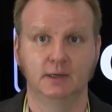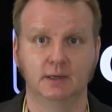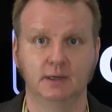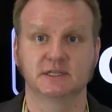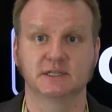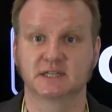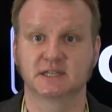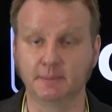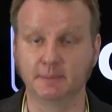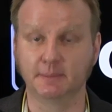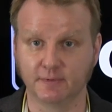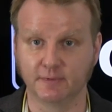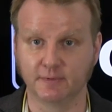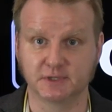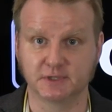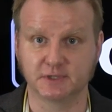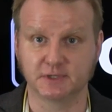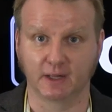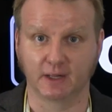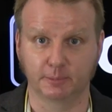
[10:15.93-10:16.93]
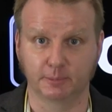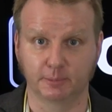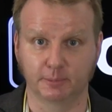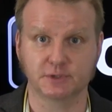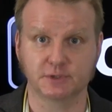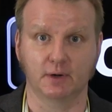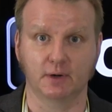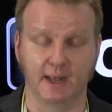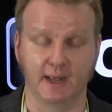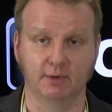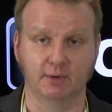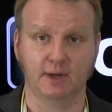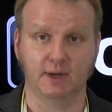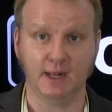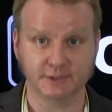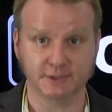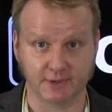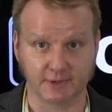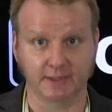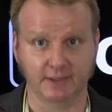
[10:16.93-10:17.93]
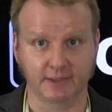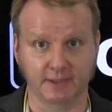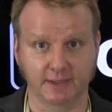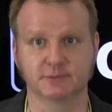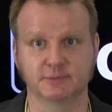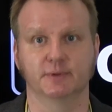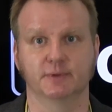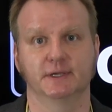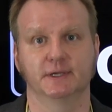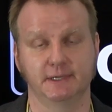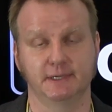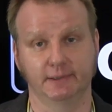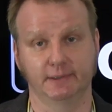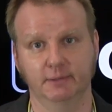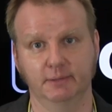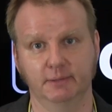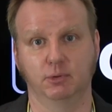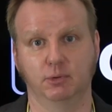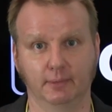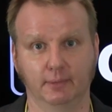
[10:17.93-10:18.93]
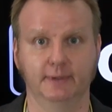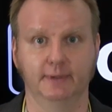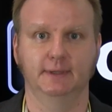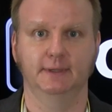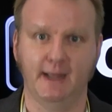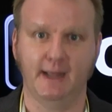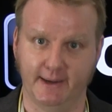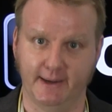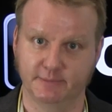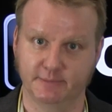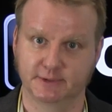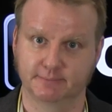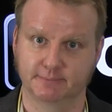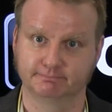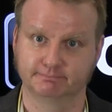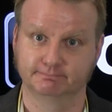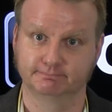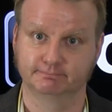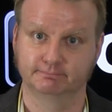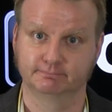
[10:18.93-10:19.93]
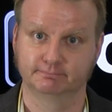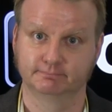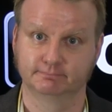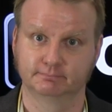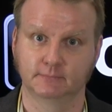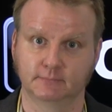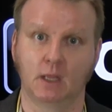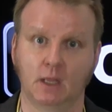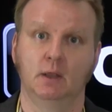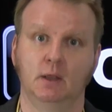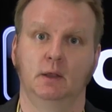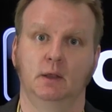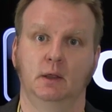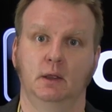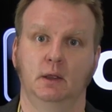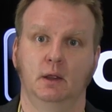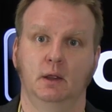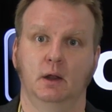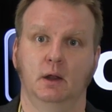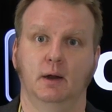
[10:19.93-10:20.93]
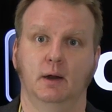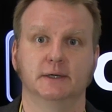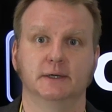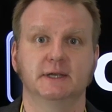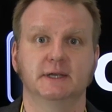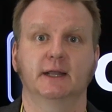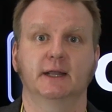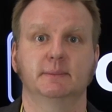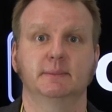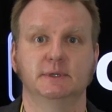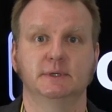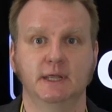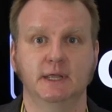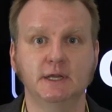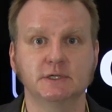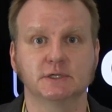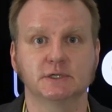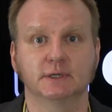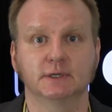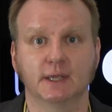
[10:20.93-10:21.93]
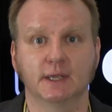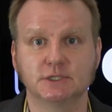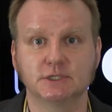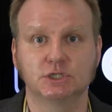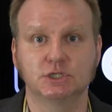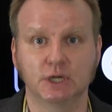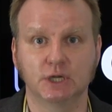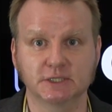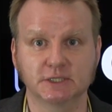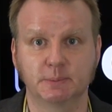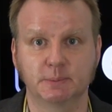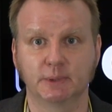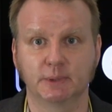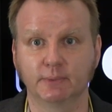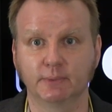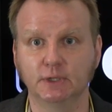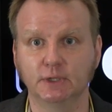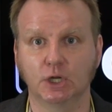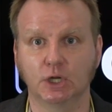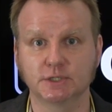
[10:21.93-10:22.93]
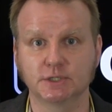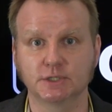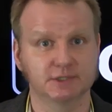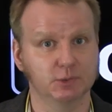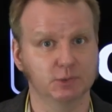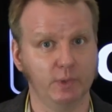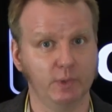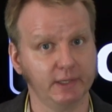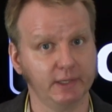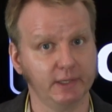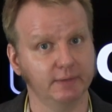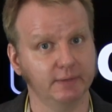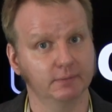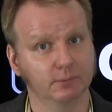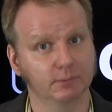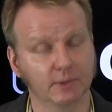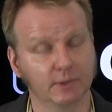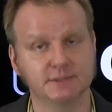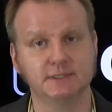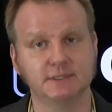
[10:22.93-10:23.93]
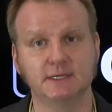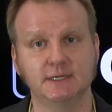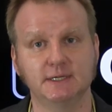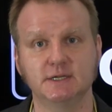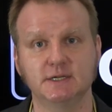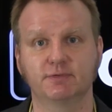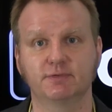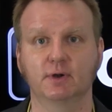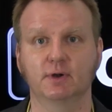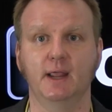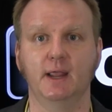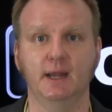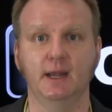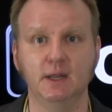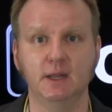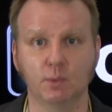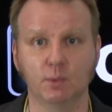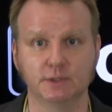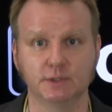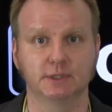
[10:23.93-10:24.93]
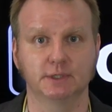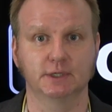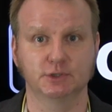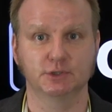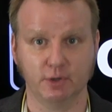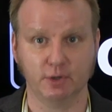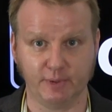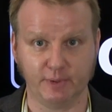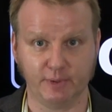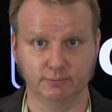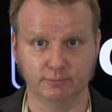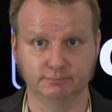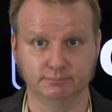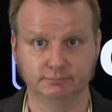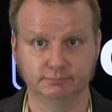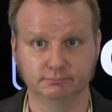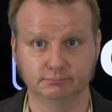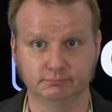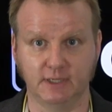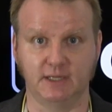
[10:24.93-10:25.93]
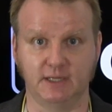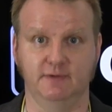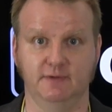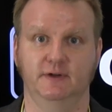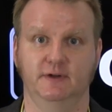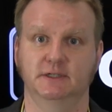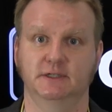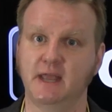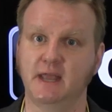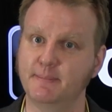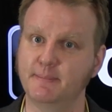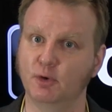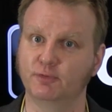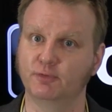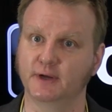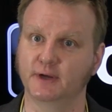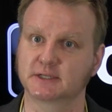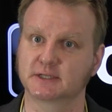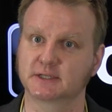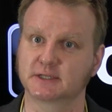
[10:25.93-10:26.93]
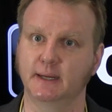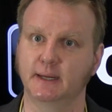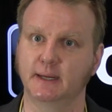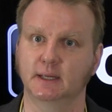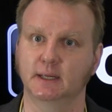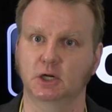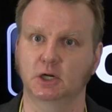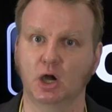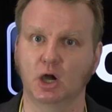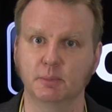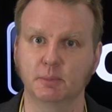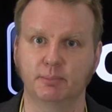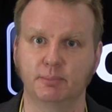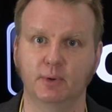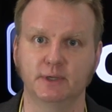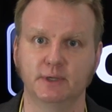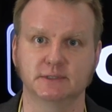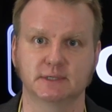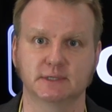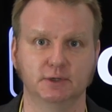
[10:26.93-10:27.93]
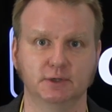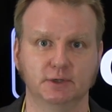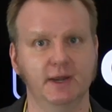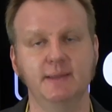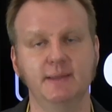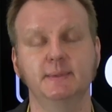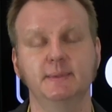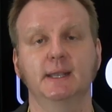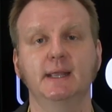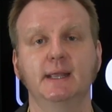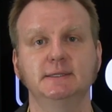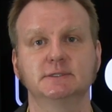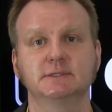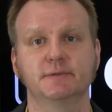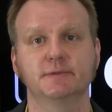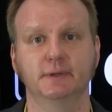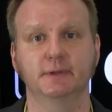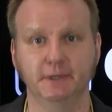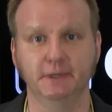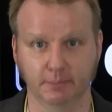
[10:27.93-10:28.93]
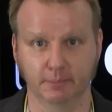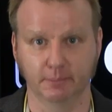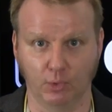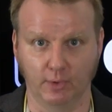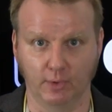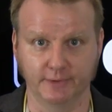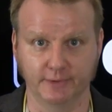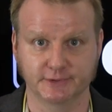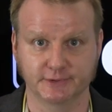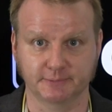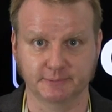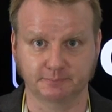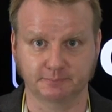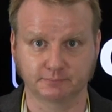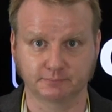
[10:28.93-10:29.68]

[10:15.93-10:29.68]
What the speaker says: Some of those developers are now contractors with us here at Portland Labs. Our documentation has just been relaunched as a wiki, where it's easy for anyone to contribute. Even a typo fix might get karma points and your name and lights on the leaderboards.